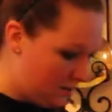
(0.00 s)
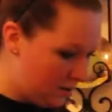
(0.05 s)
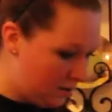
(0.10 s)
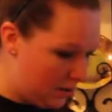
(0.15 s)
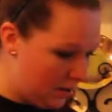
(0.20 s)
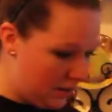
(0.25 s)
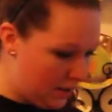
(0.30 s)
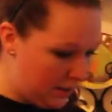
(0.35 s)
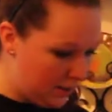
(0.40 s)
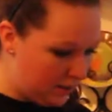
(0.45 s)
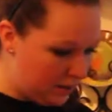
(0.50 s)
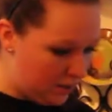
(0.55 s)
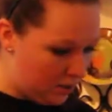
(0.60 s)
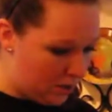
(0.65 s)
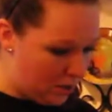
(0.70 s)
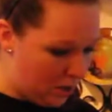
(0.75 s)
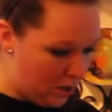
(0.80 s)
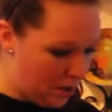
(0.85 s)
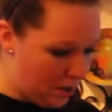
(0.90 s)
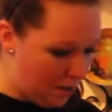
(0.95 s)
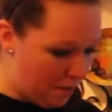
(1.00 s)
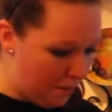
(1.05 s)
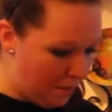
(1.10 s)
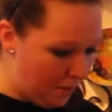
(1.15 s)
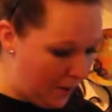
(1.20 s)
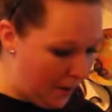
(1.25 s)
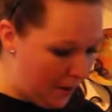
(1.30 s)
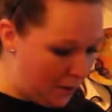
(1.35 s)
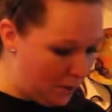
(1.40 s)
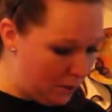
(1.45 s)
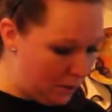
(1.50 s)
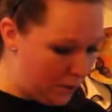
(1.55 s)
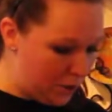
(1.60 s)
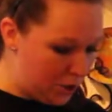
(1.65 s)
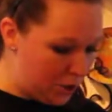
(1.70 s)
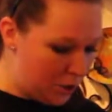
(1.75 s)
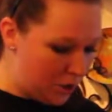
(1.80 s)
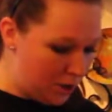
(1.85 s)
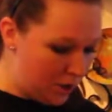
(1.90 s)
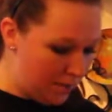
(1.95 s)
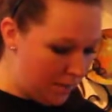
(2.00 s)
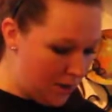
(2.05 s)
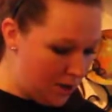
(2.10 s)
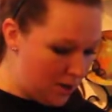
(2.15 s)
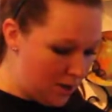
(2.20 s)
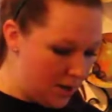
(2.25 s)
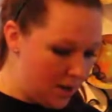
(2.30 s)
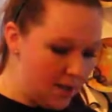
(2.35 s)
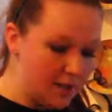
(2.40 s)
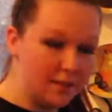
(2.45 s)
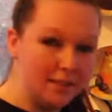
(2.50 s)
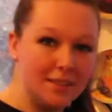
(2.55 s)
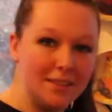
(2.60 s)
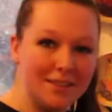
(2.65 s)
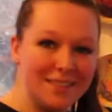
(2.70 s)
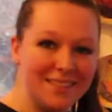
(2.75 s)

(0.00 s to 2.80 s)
Look at this dark brown, rich, yummy goodness.